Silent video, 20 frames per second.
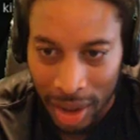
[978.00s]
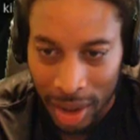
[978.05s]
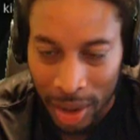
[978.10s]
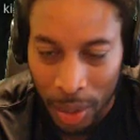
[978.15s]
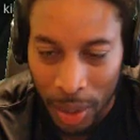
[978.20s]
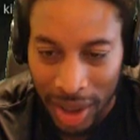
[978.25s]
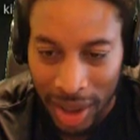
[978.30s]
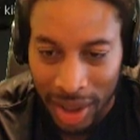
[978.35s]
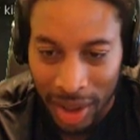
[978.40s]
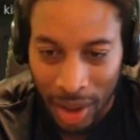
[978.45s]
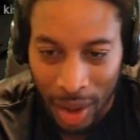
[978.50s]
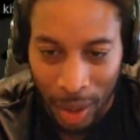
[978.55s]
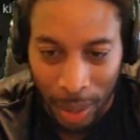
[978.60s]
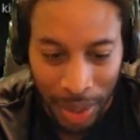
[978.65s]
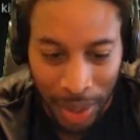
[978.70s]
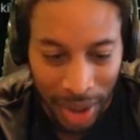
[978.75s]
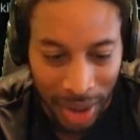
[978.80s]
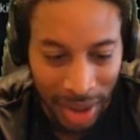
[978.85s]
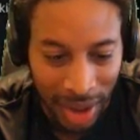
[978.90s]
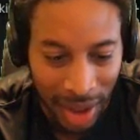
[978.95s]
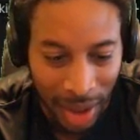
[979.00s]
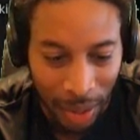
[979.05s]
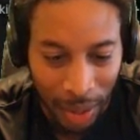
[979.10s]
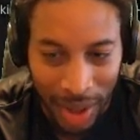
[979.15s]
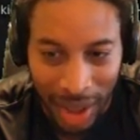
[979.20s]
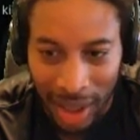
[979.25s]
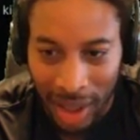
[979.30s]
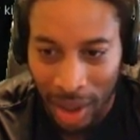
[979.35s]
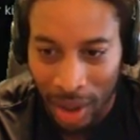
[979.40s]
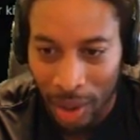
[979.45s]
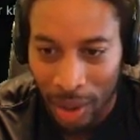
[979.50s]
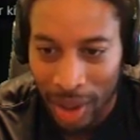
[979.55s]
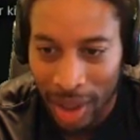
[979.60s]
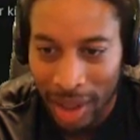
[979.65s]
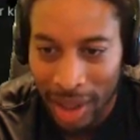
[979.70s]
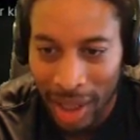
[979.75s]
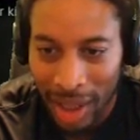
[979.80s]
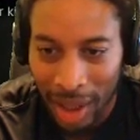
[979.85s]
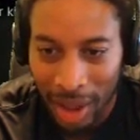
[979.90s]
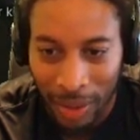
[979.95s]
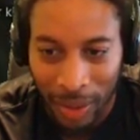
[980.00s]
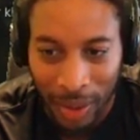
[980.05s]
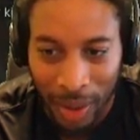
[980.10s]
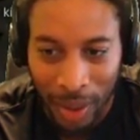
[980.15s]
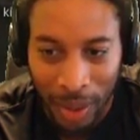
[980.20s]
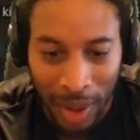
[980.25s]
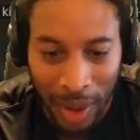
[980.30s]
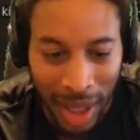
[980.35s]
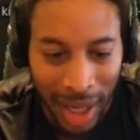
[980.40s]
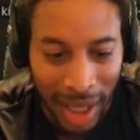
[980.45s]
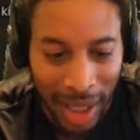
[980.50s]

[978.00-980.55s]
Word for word: switch to your pistol and reload it. yeah, man, what? That's,